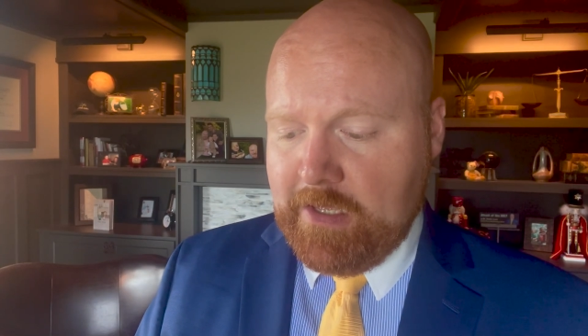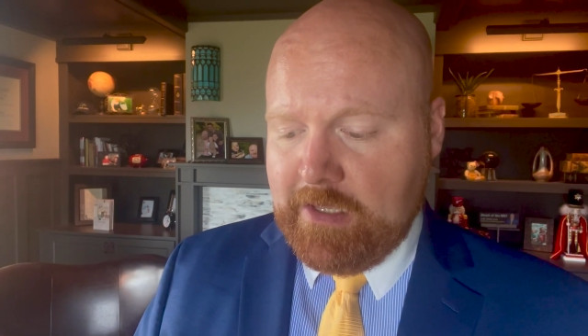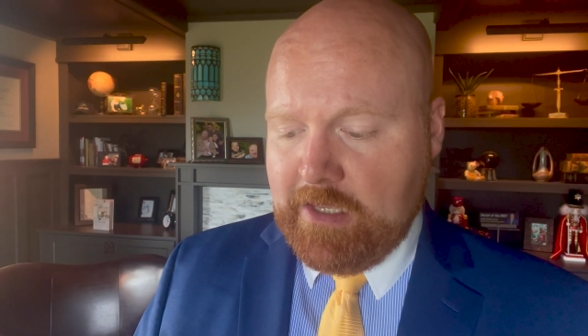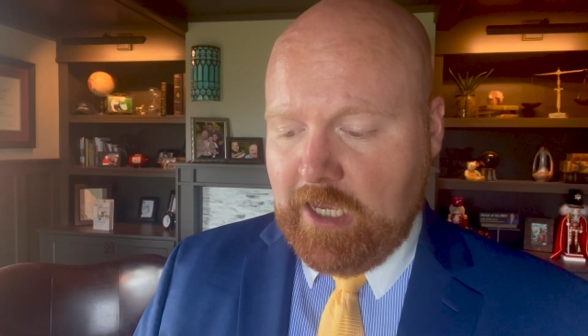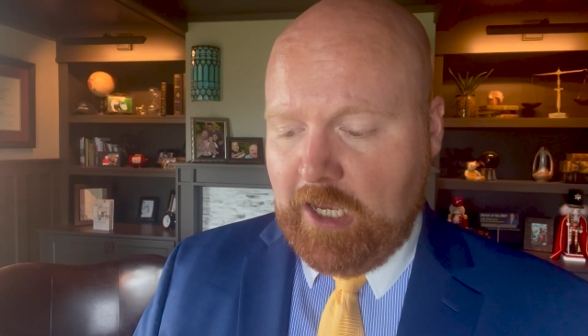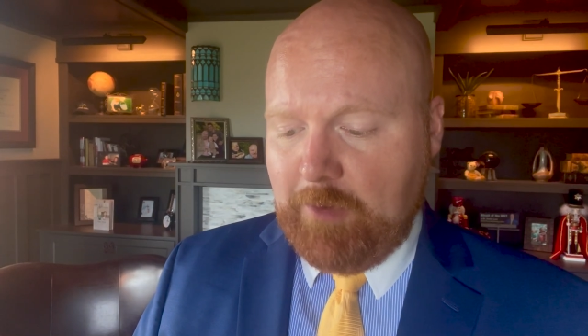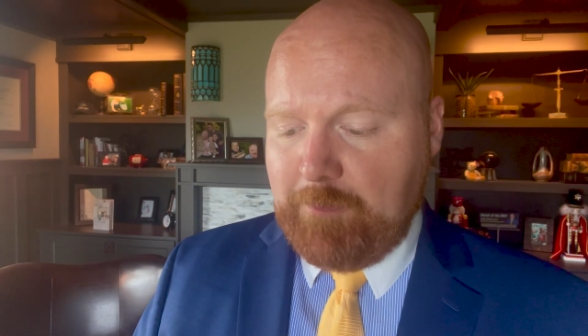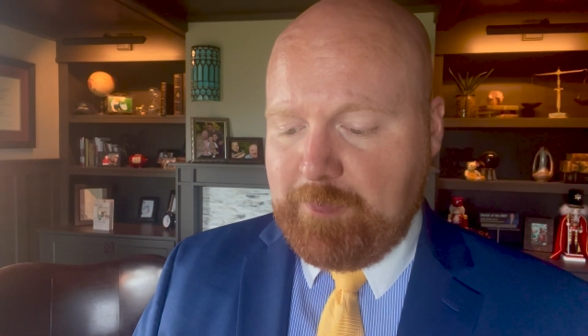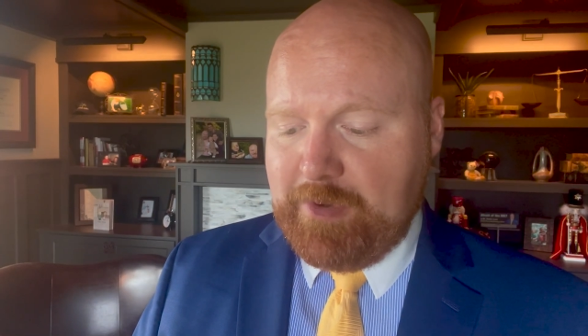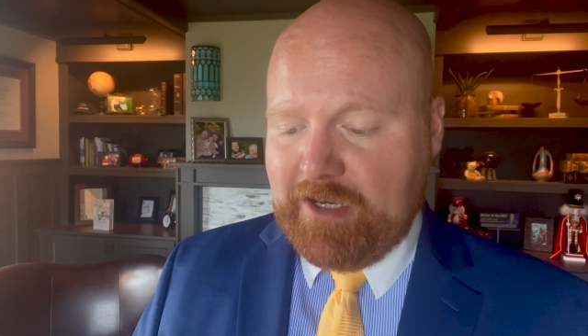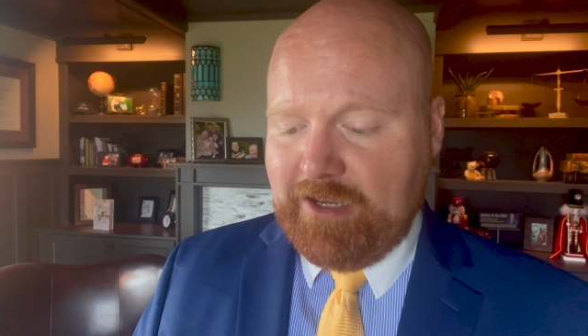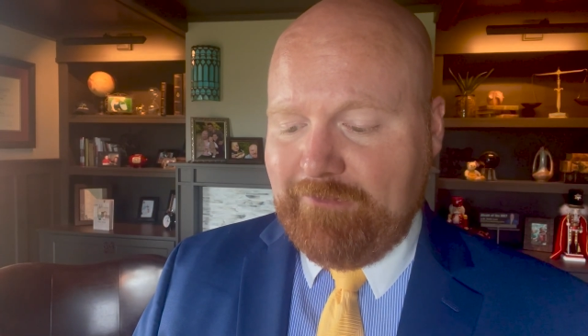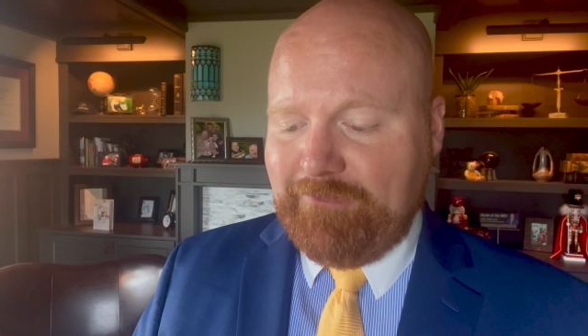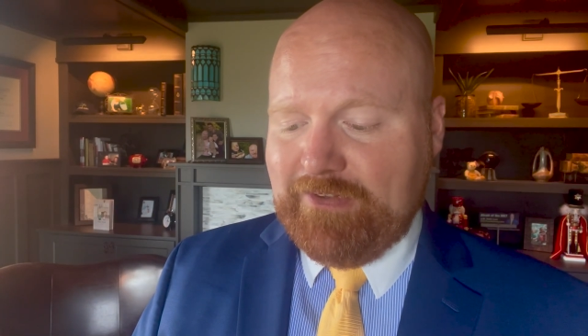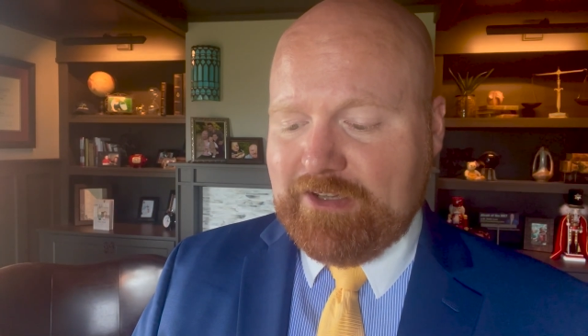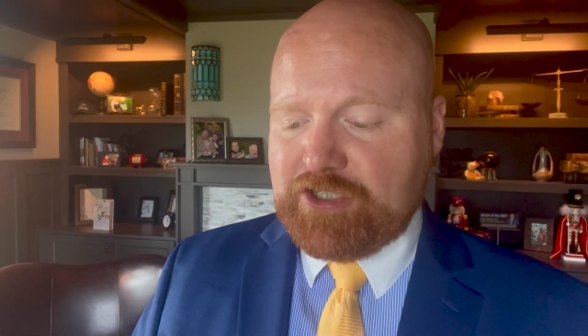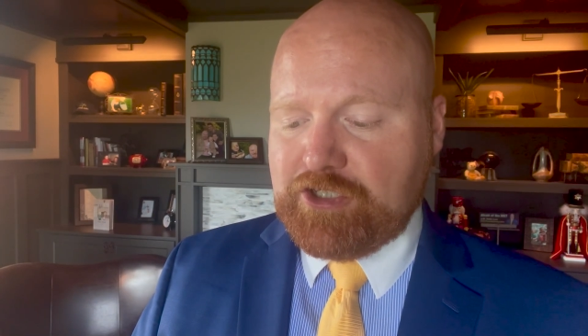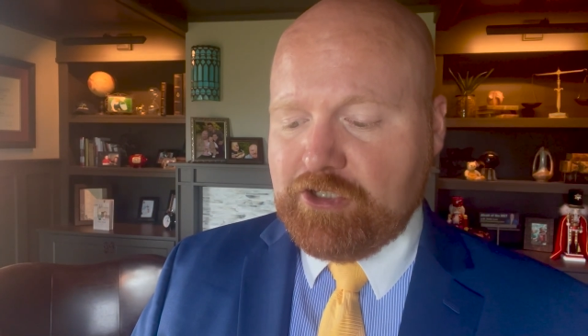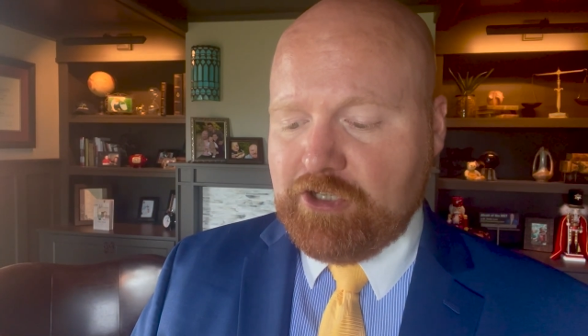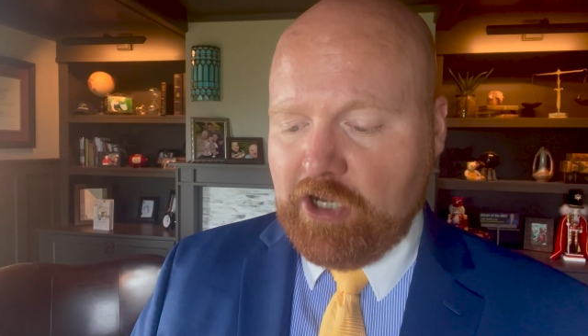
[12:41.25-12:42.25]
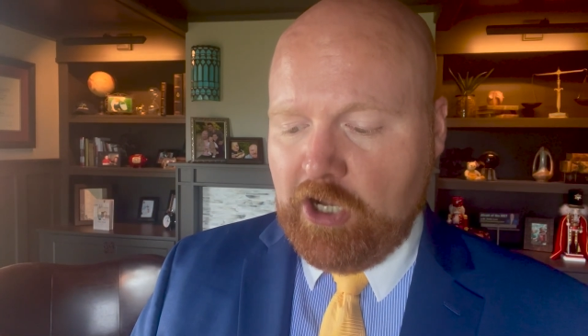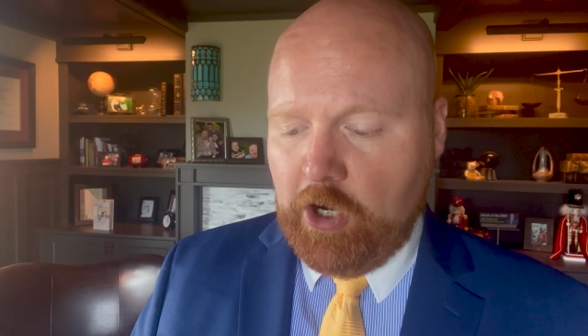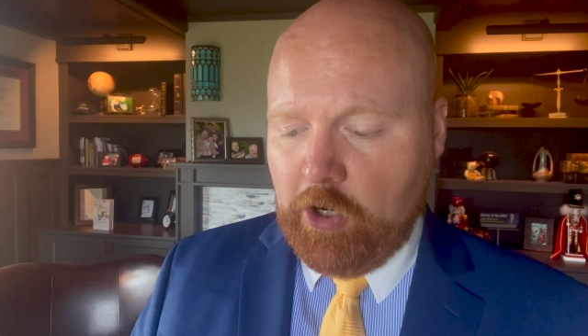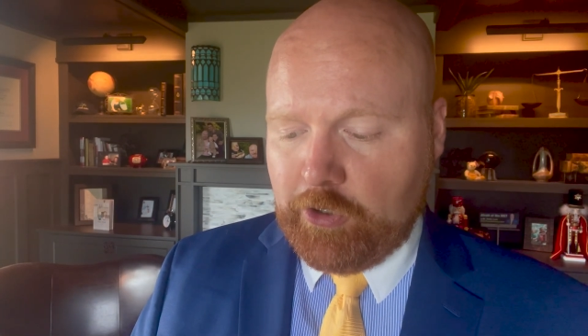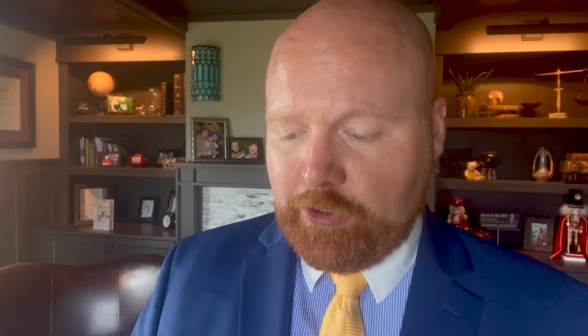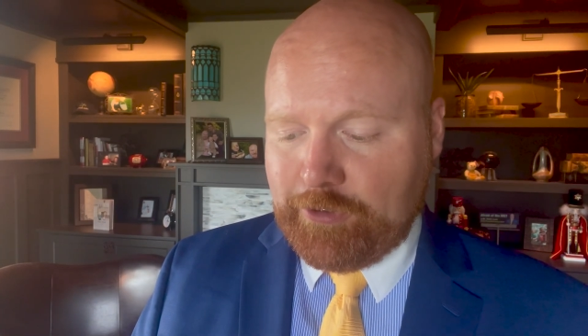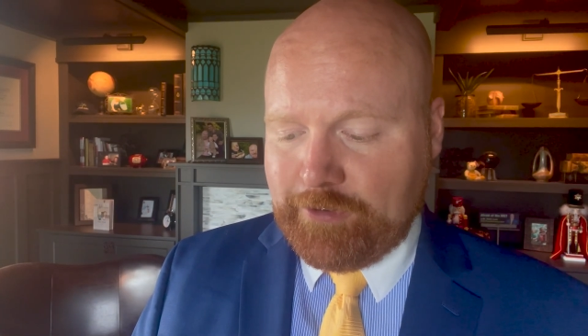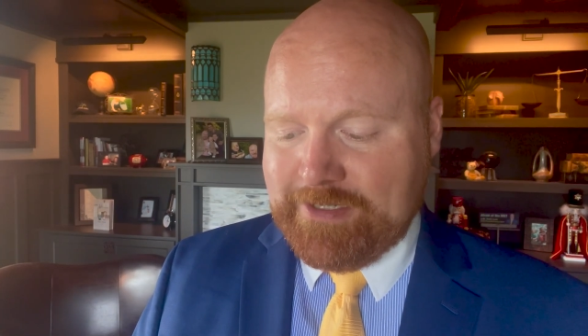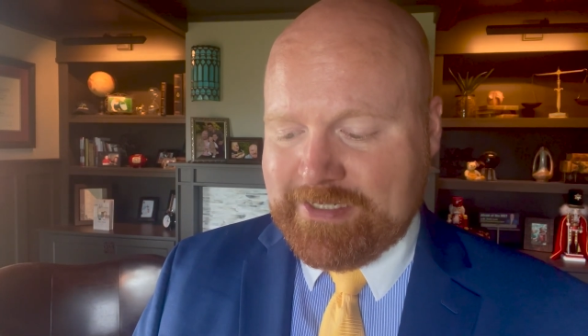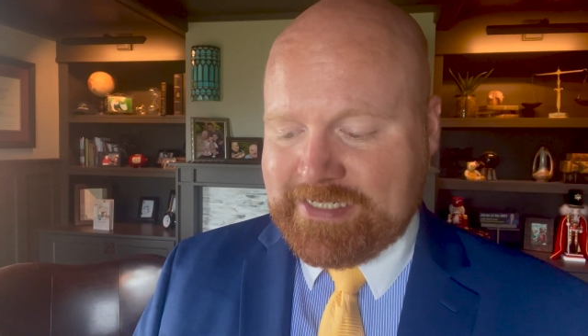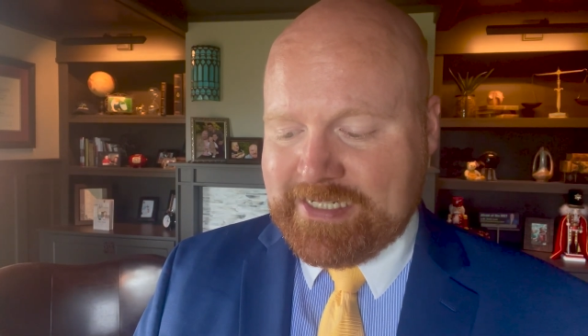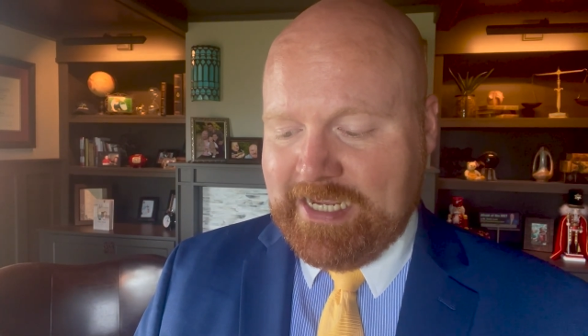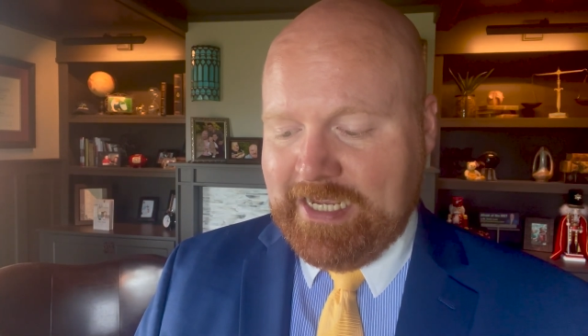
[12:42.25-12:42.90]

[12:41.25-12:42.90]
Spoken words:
A beneficial owner is